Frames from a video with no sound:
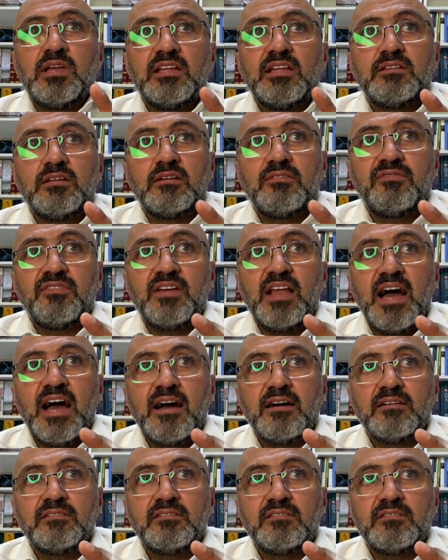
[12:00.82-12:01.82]
little
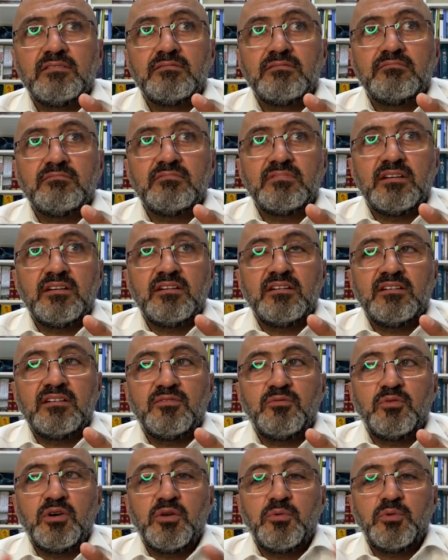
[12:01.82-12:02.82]
flat
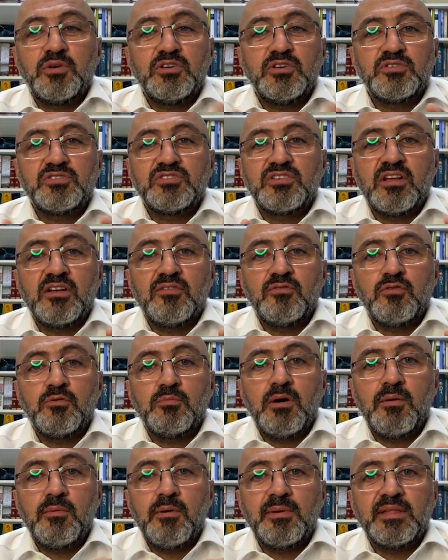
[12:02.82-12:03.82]
where we used to live with
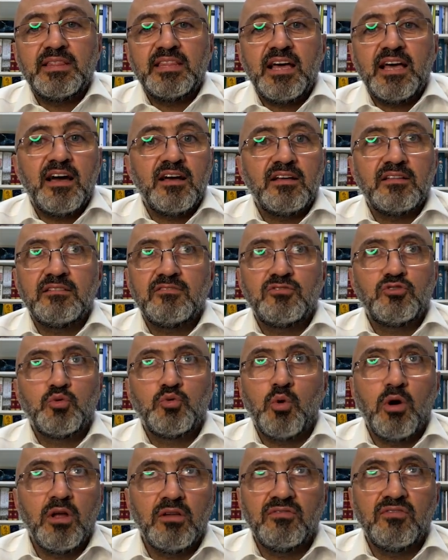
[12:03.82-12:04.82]
my mom and dad,
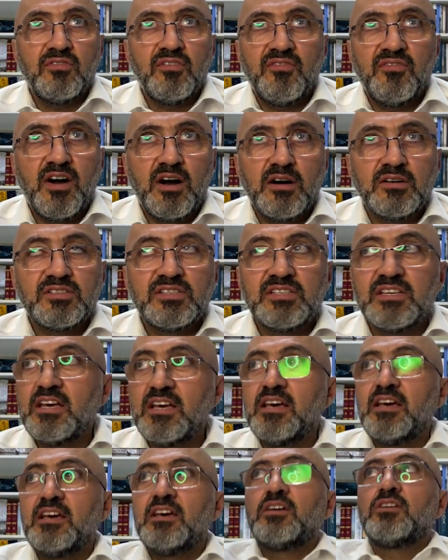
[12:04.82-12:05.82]
12 of us,
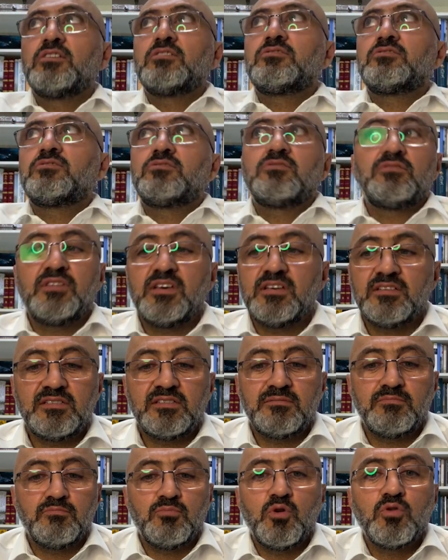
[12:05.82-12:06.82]
to
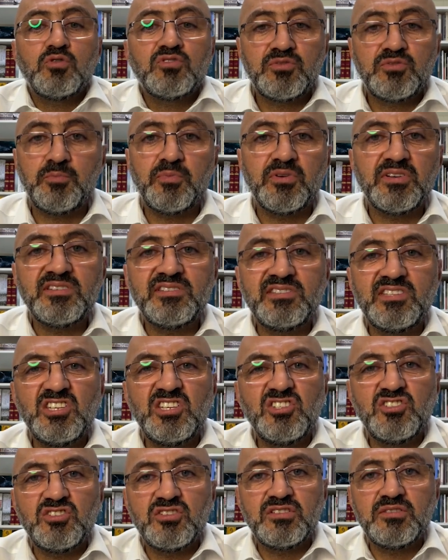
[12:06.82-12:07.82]
this most
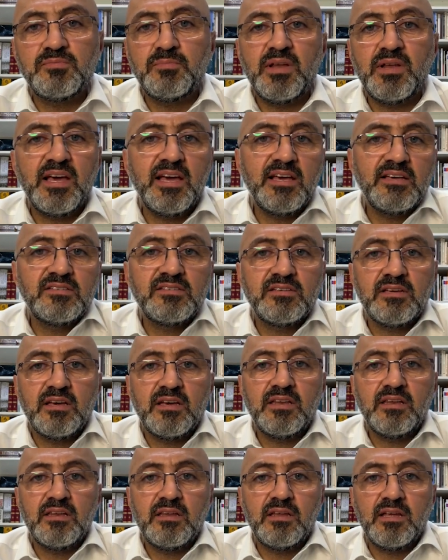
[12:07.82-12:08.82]
prestigious place
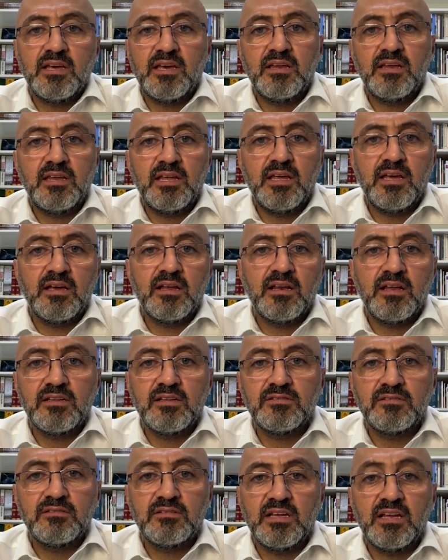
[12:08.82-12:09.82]
in
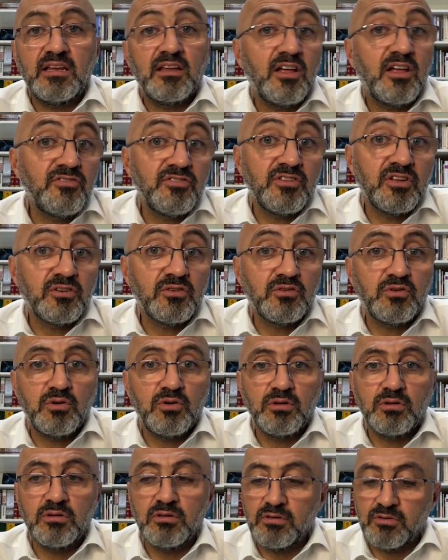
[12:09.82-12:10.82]
England, in London,
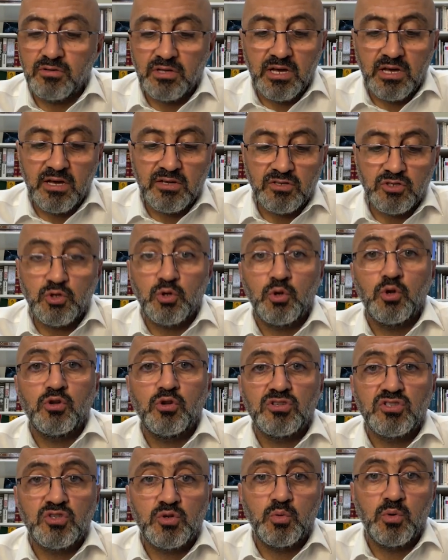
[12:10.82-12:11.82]
called
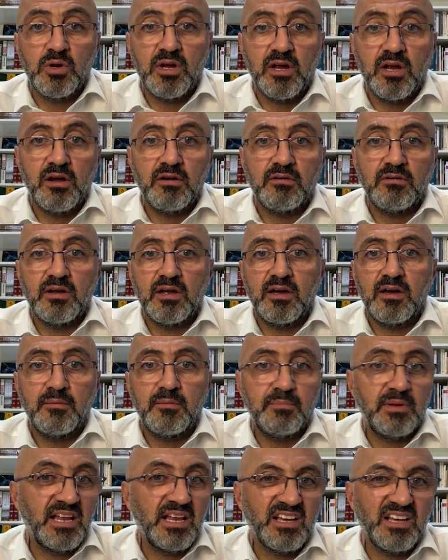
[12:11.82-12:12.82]
Solana Square,
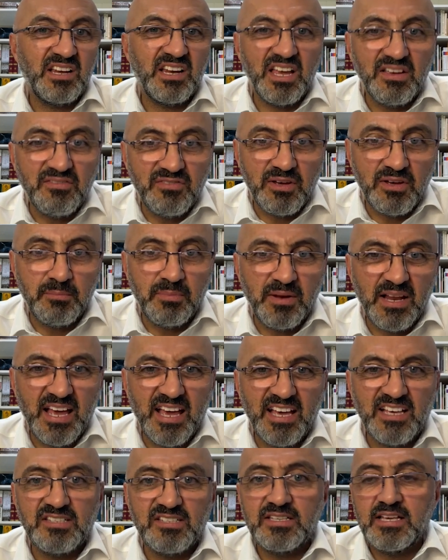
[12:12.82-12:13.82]
Belgravia
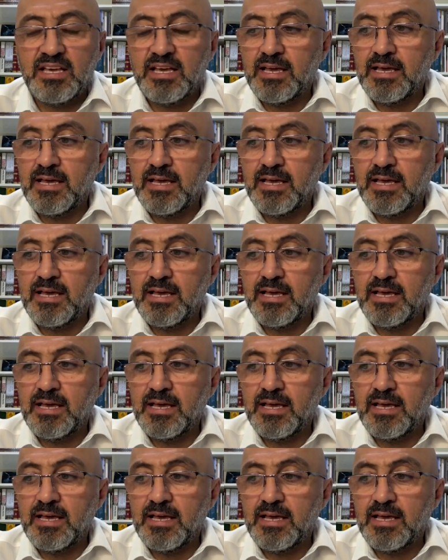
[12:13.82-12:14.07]
Place,